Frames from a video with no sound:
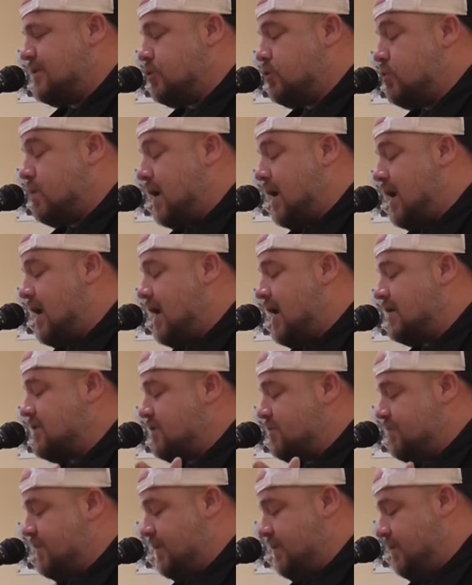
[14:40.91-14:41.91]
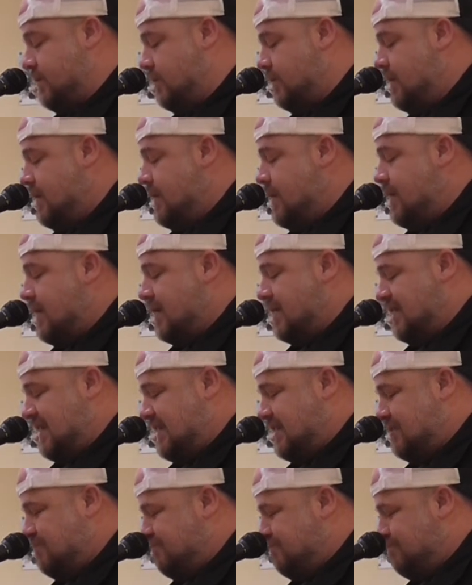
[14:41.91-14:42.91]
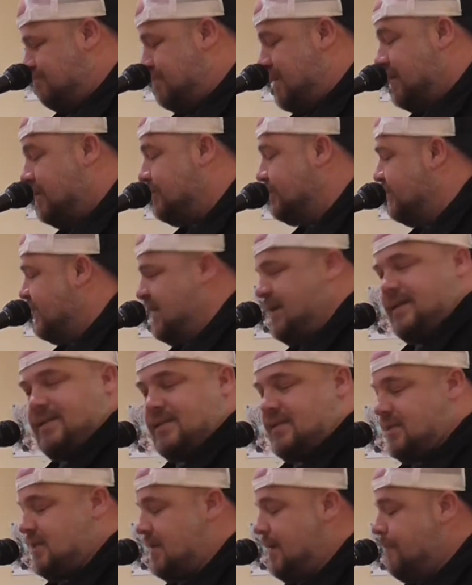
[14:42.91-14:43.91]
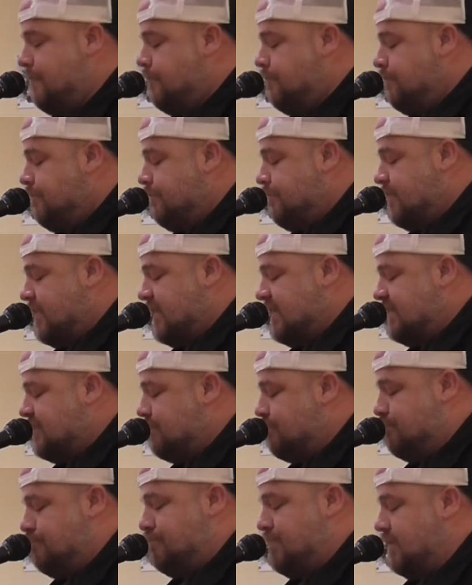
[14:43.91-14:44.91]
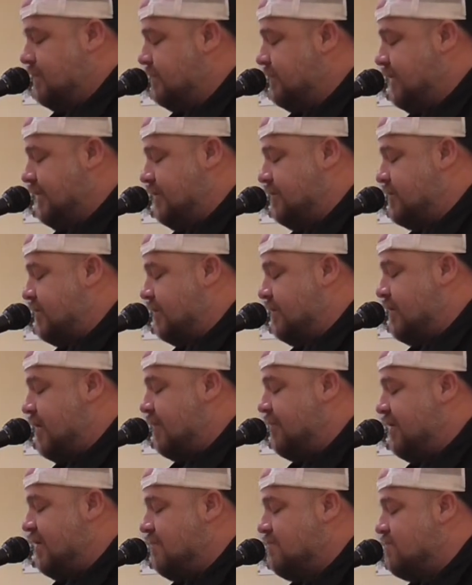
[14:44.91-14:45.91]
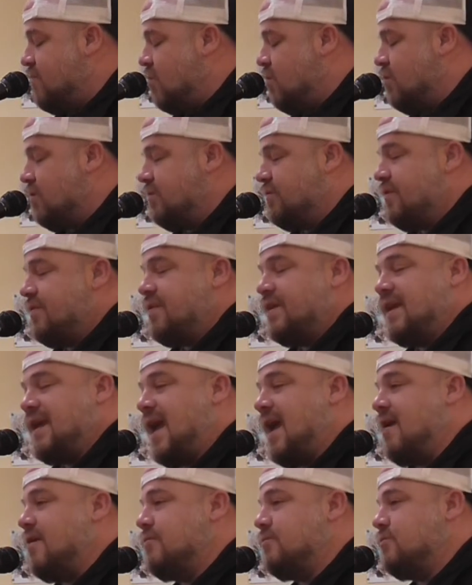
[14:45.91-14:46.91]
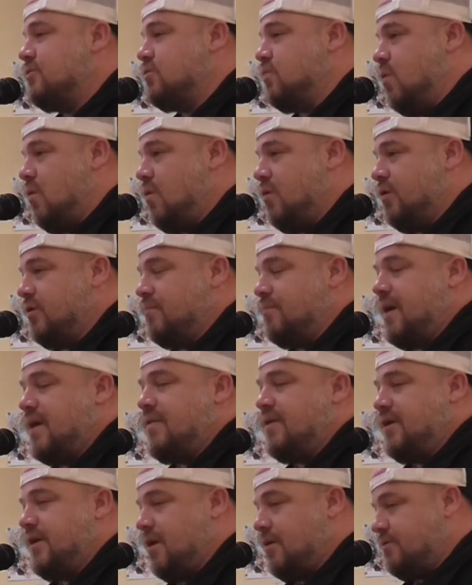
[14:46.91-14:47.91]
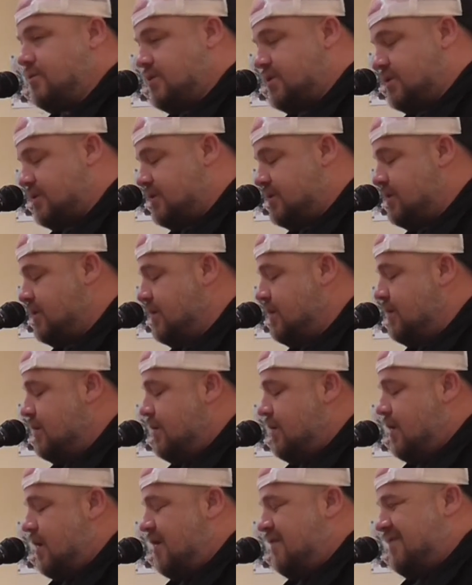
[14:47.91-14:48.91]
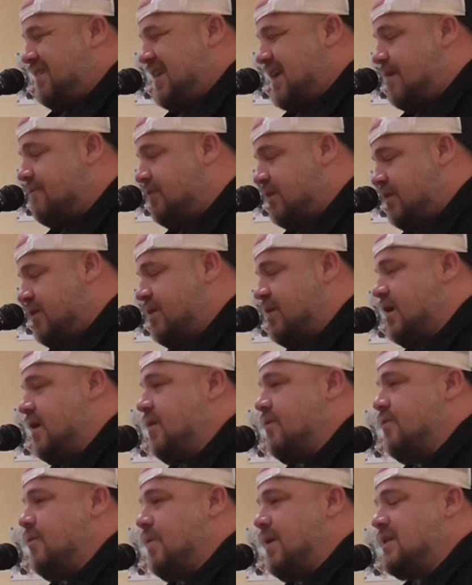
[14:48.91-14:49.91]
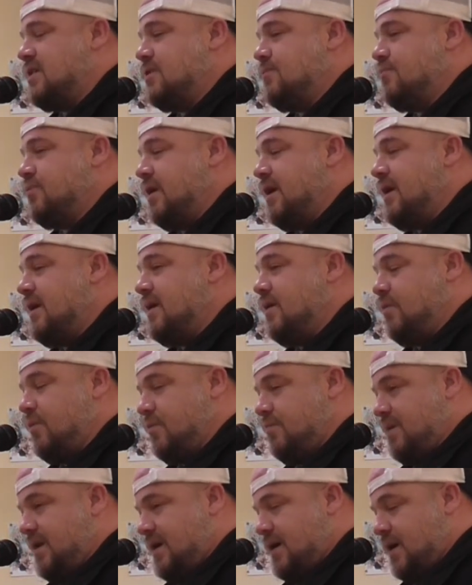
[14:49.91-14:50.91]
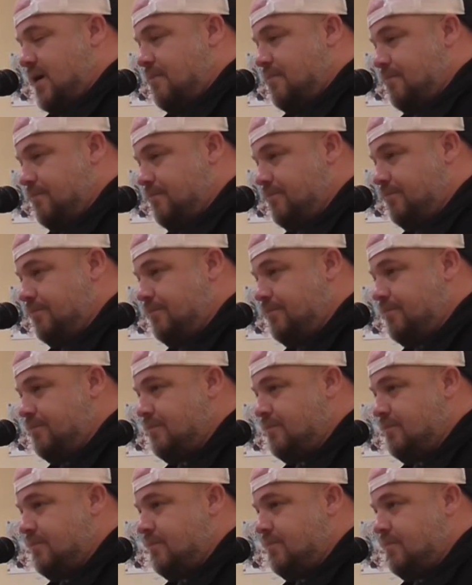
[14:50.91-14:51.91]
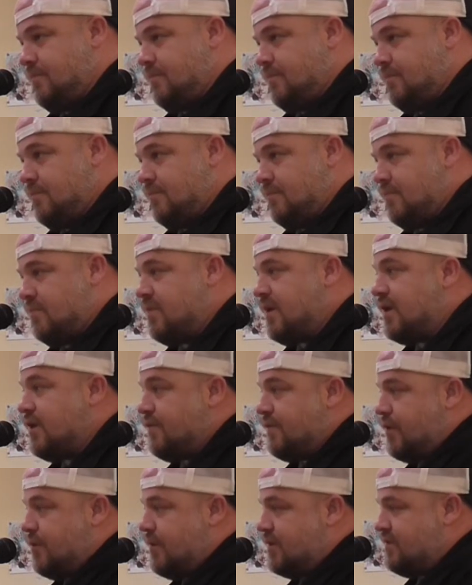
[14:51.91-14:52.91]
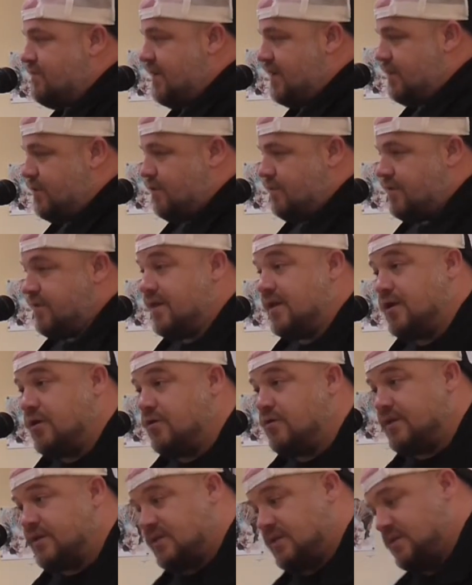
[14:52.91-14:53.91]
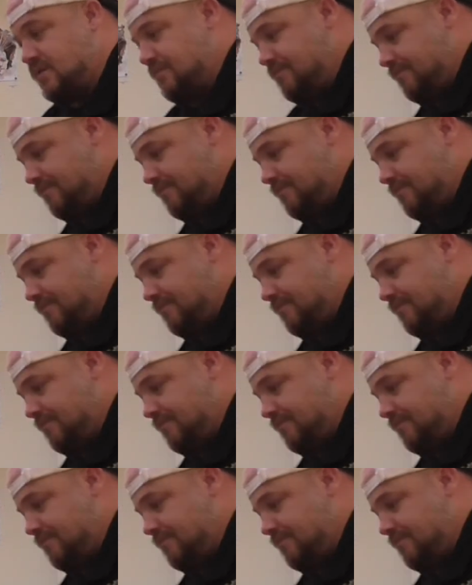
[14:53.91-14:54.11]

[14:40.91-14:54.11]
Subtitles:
into a hospital, and these buildings are nothing more than the gowns worn by the ghosts of the everything the West prayed it would become. Thank you very much, Vancouver. Thank you, Chris.